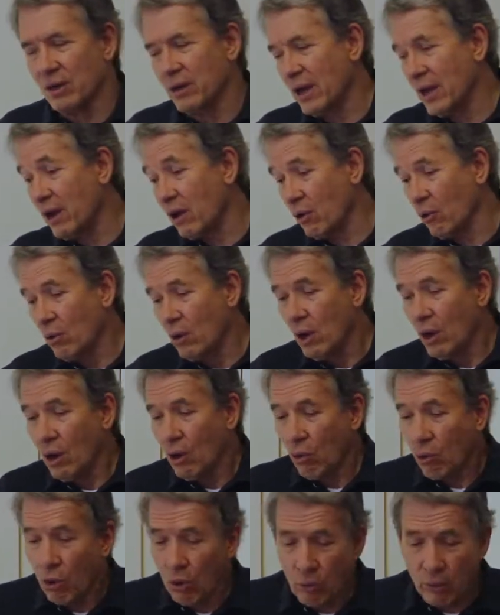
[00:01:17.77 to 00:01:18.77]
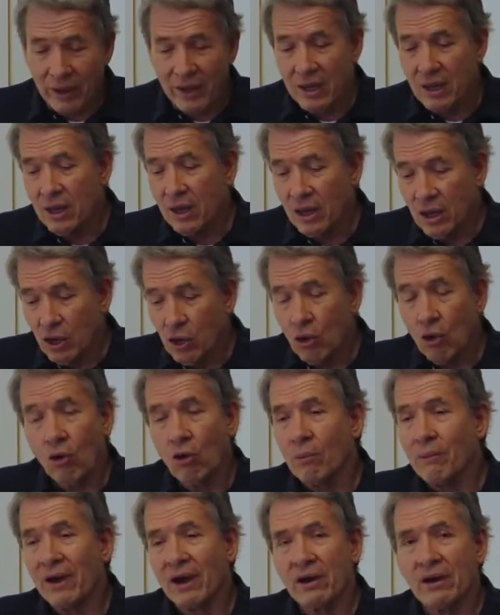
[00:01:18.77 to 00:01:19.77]
Now, what we know
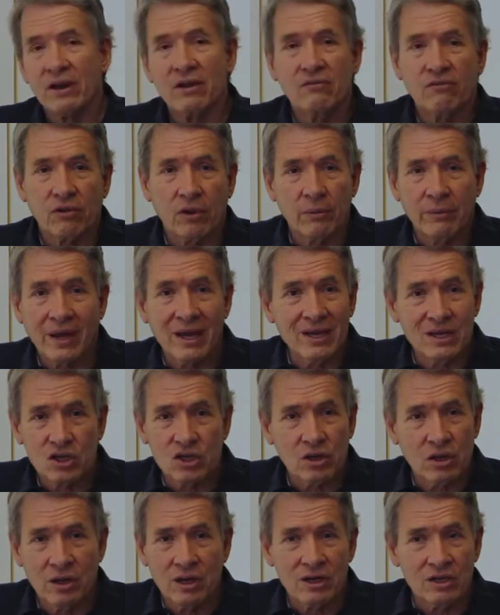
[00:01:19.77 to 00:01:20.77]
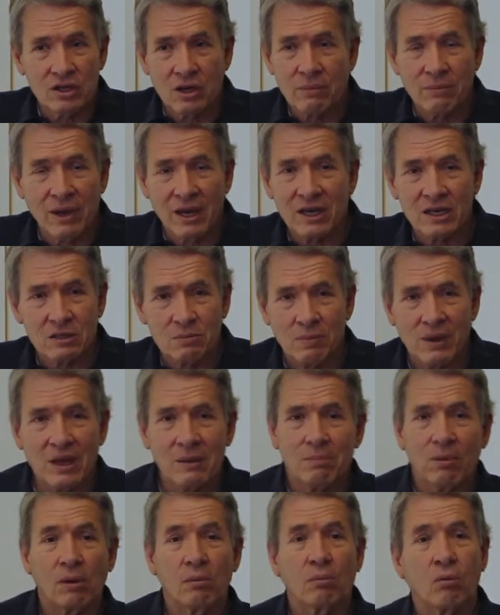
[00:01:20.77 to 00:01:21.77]
about inflammation is it makes
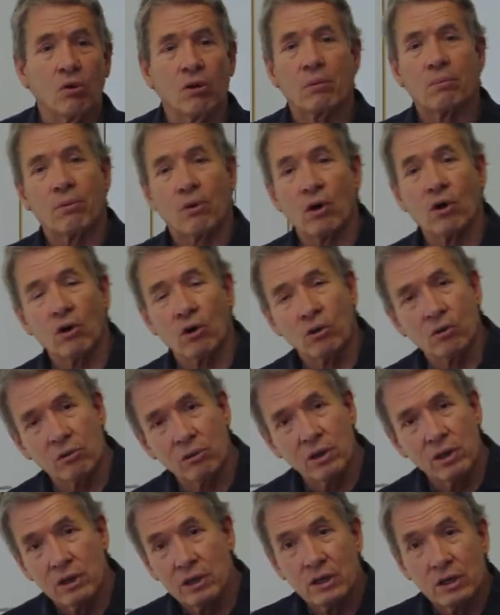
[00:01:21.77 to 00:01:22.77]
people more prone